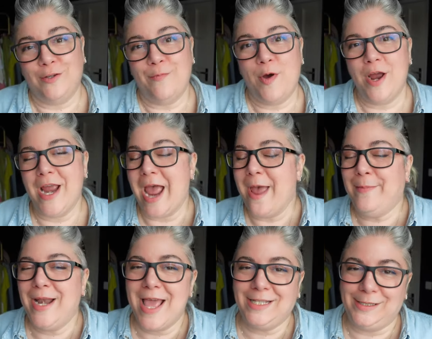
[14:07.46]
are my M
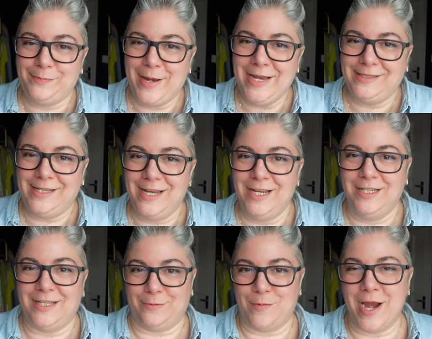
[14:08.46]
and S pieces.
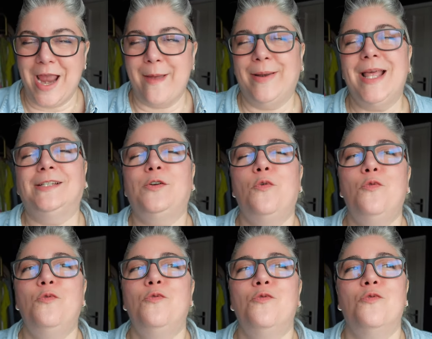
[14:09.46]
That's my M and S
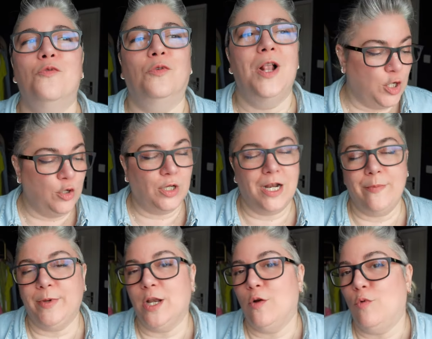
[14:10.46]
haul. You can let
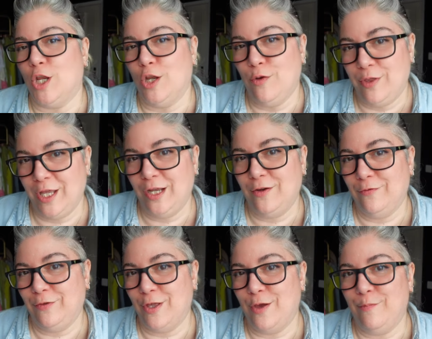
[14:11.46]
me know what you think
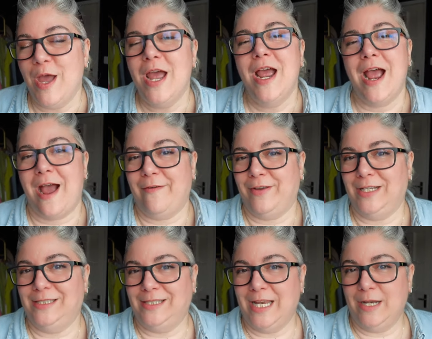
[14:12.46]
of them, having
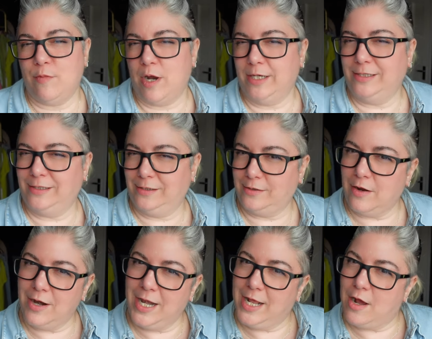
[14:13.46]
seen my
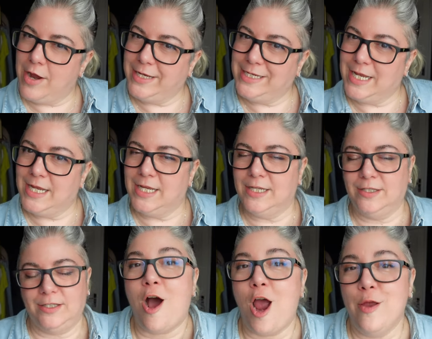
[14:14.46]
styling
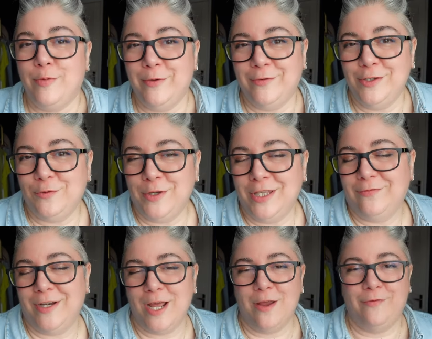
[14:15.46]
ideas. I hope you've enjoyed this
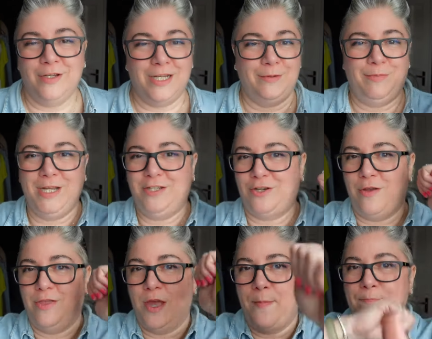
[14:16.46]
video. If you did, please share
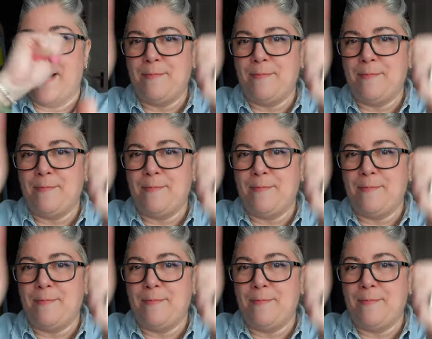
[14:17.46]
it there.